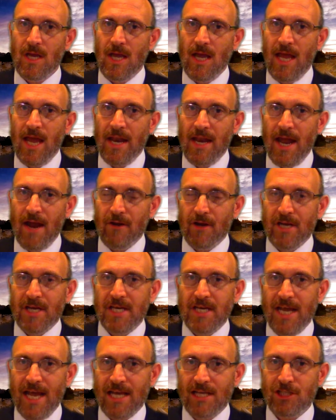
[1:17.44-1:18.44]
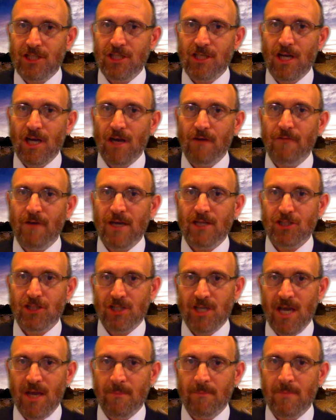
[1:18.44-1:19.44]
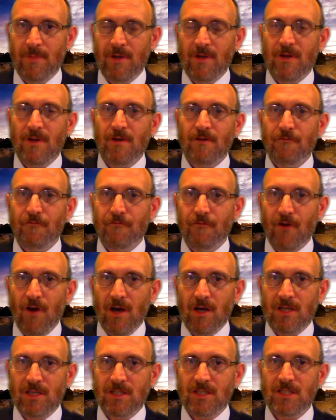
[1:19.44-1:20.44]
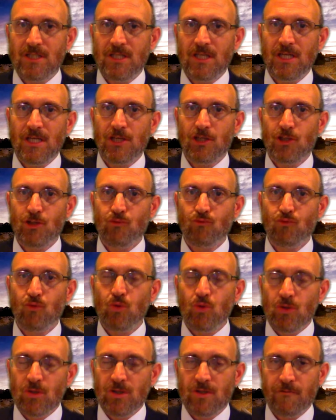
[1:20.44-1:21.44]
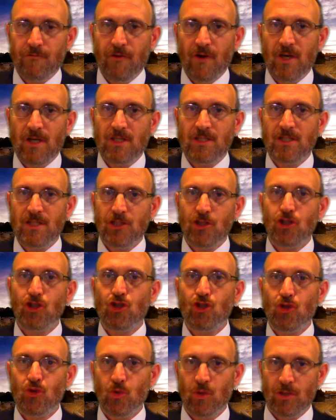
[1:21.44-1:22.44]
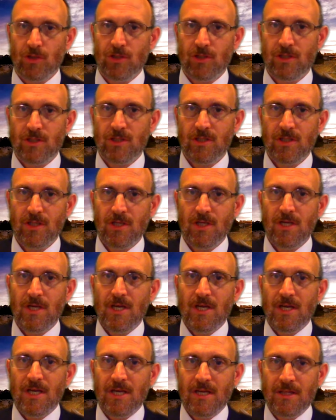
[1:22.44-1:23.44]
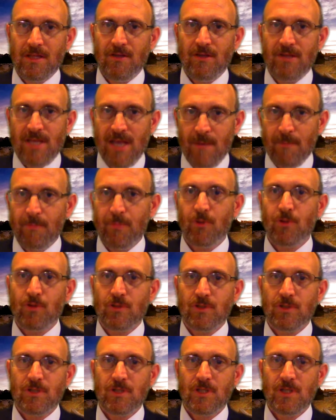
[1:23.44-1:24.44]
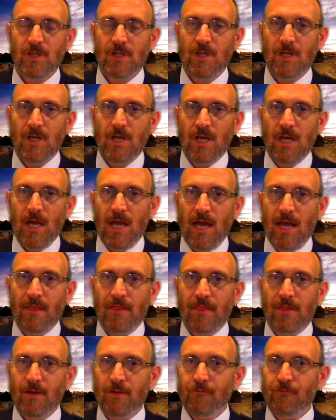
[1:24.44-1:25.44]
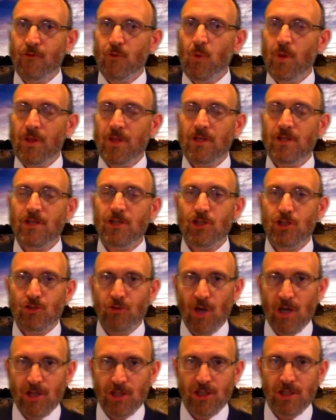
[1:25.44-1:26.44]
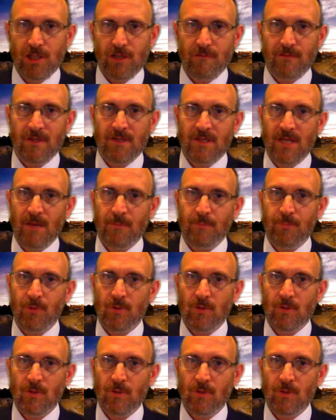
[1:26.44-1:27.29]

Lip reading: And our connection of Hashem finds its root, finds its source in the temples. And therefore, with the destruction of the temple,